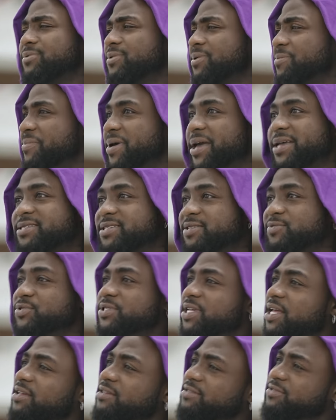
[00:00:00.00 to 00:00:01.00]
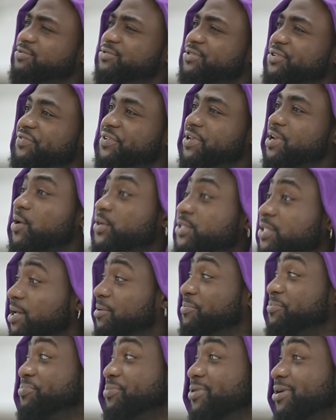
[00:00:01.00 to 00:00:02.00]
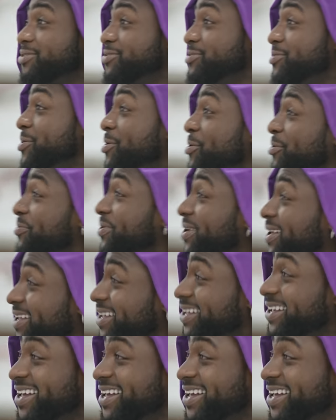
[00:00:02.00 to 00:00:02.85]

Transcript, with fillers: Amazing. He was like, I was like, bro, you know me?